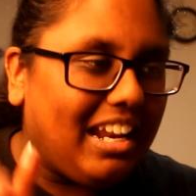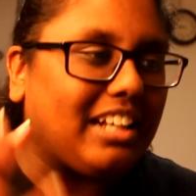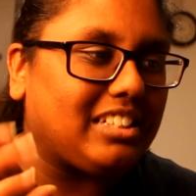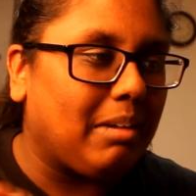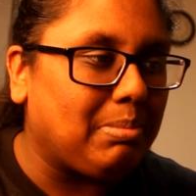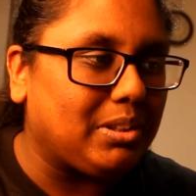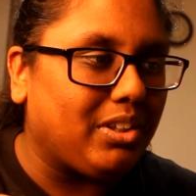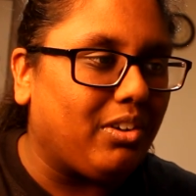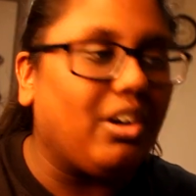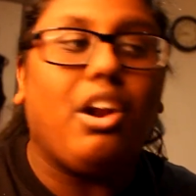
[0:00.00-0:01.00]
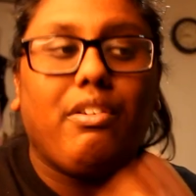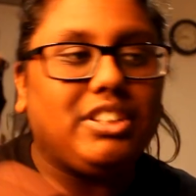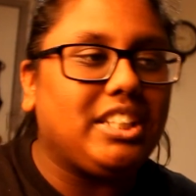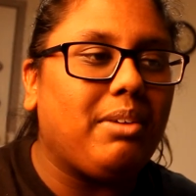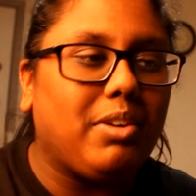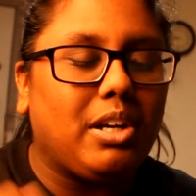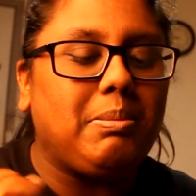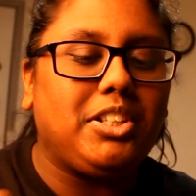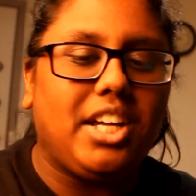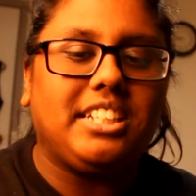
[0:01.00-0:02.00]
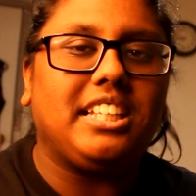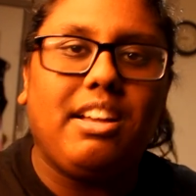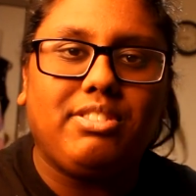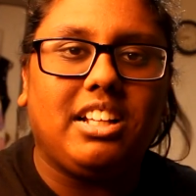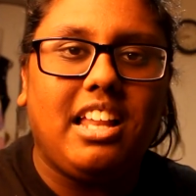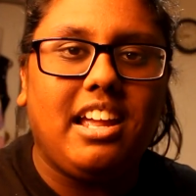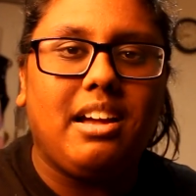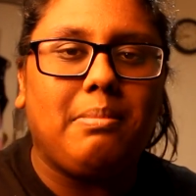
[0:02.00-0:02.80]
next episode. And obviously, we're gonna be chasing after Leia.